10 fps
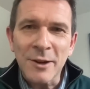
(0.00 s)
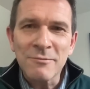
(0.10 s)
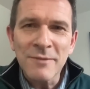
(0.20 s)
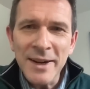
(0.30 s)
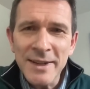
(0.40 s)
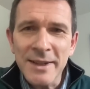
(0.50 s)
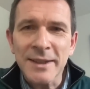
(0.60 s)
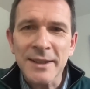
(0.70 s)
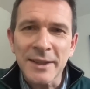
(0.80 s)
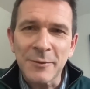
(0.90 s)

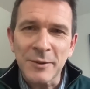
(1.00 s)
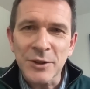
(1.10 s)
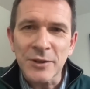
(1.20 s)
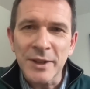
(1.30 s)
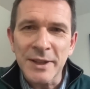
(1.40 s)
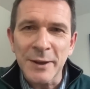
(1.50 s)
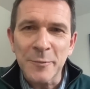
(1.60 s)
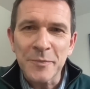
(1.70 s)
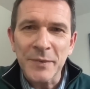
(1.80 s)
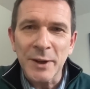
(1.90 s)
horrendously
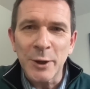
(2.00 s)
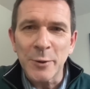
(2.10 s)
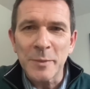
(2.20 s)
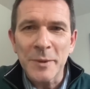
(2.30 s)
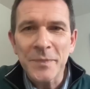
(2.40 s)
frustrating loop.